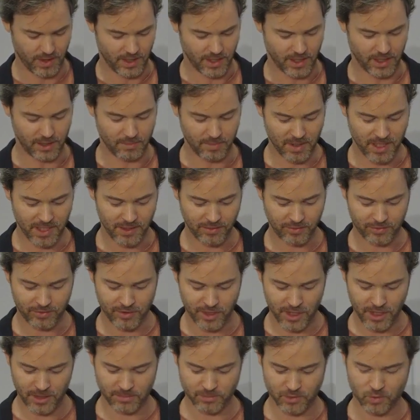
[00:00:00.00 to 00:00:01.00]
And the main
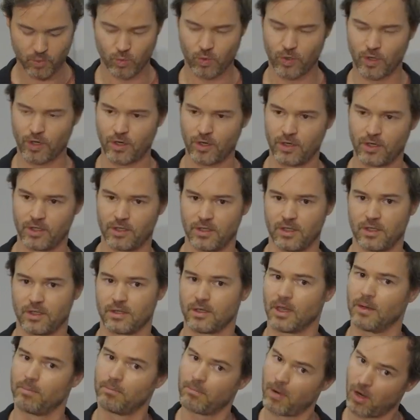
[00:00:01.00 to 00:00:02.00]
themes were,
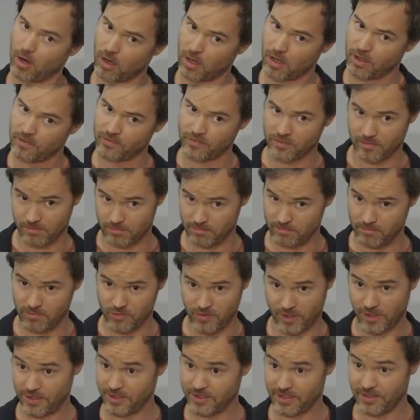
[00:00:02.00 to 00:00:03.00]
apart from
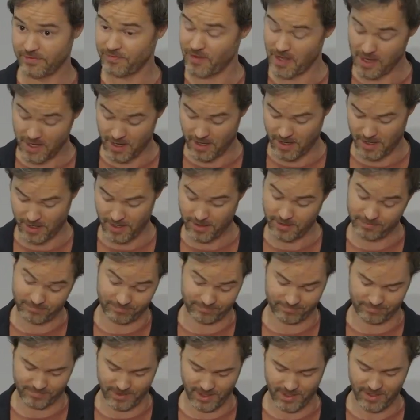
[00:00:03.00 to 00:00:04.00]
generative AI,
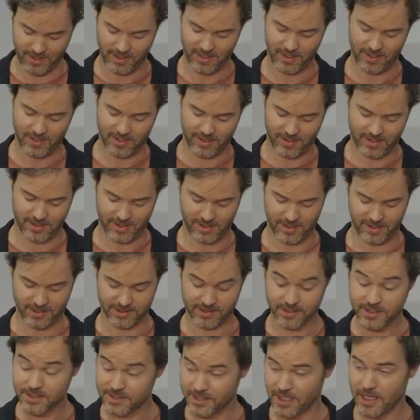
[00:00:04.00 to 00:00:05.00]

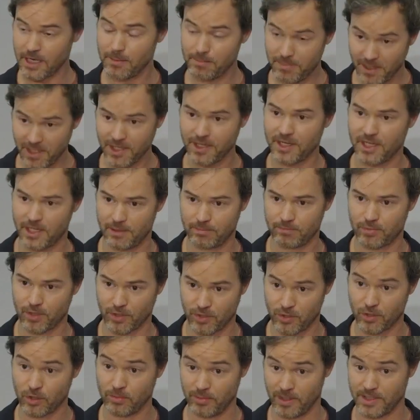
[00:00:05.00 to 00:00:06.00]
sustainability in
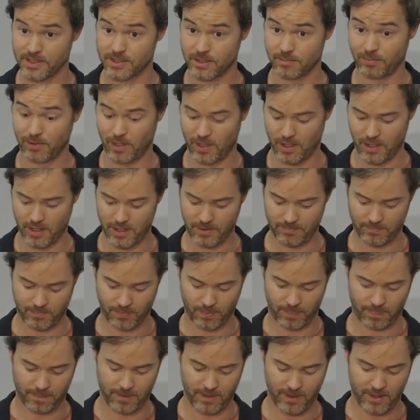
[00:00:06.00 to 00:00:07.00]
procurement and supply,
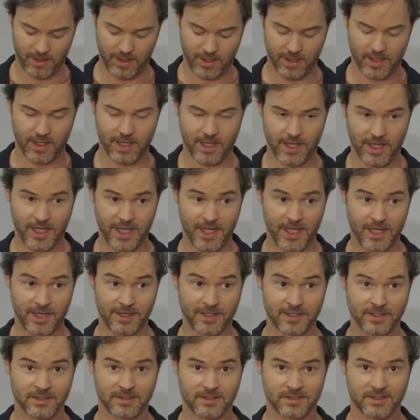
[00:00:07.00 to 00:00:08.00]

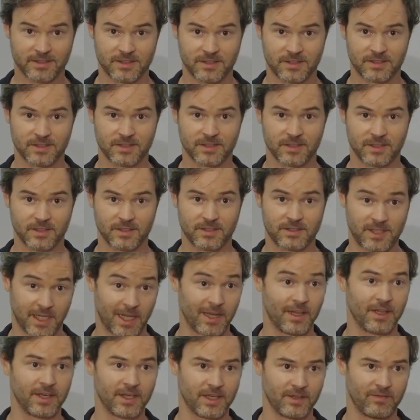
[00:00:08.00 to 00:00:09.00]
and
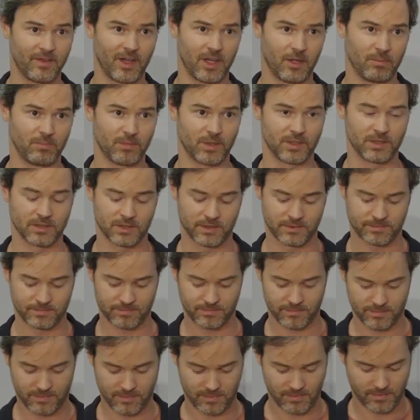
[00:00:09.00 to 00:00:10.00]
talent development.
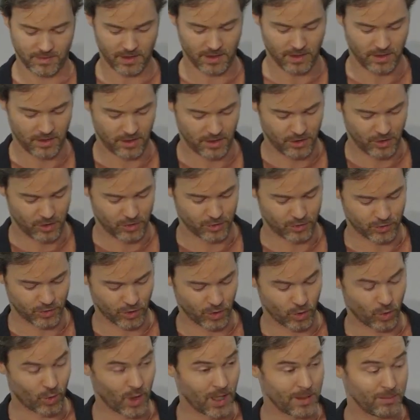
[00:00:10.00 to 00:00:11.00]

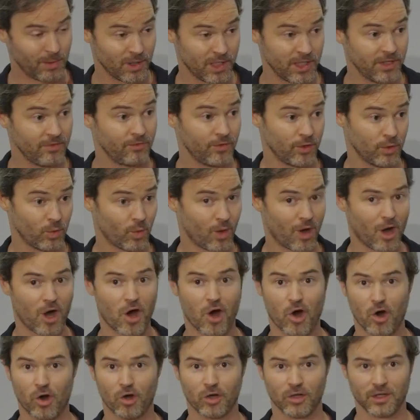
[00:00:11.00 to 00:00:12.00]
So I believe you
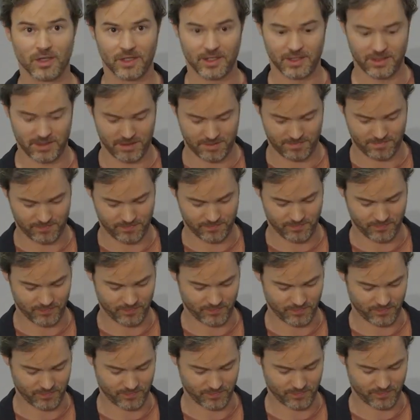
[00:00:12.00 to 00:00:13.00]
all
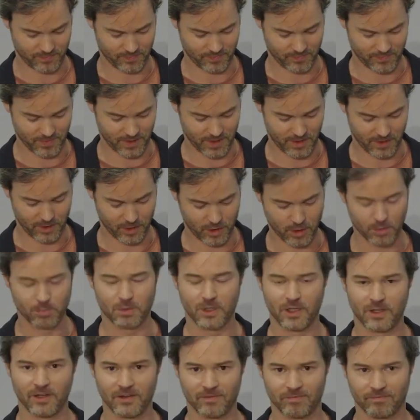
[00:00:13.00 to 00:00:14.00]
to
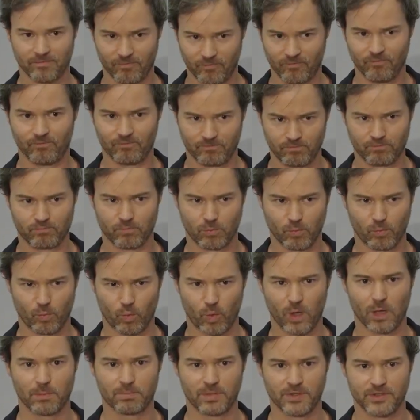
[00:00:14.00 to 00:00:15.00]
be
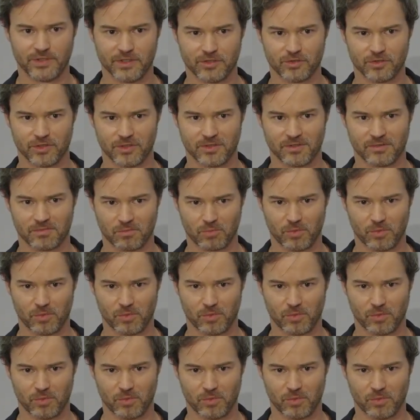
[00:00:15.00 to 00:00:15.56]
well-positioned